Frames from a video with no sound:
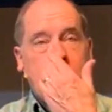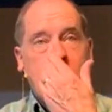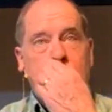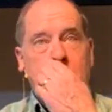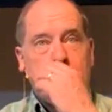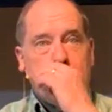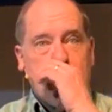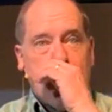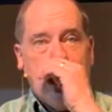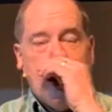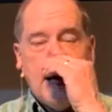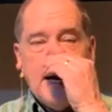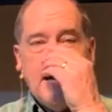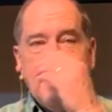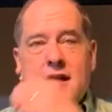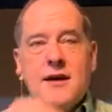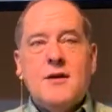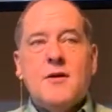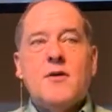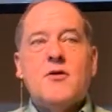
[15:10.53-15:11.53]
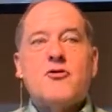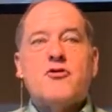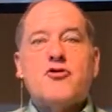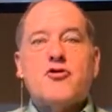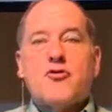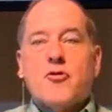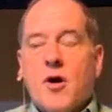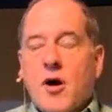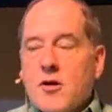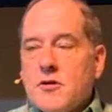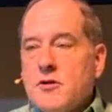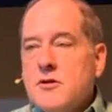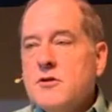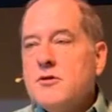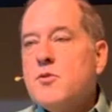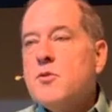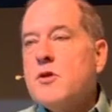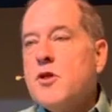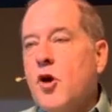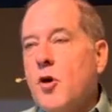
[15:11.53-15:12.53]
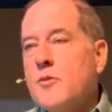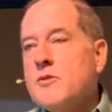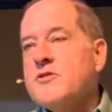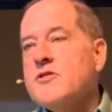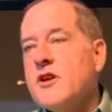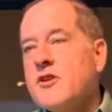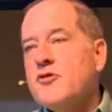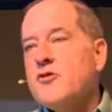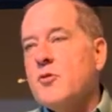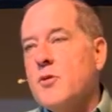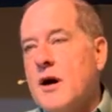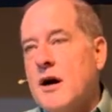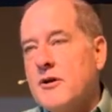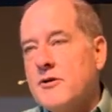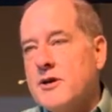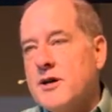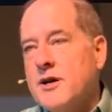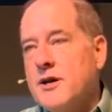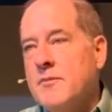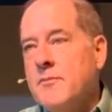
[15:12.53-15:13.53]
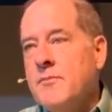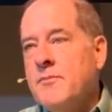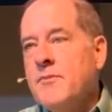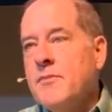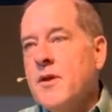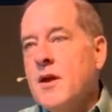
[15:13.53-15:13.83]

um, Lonnie struggled with homosexuality.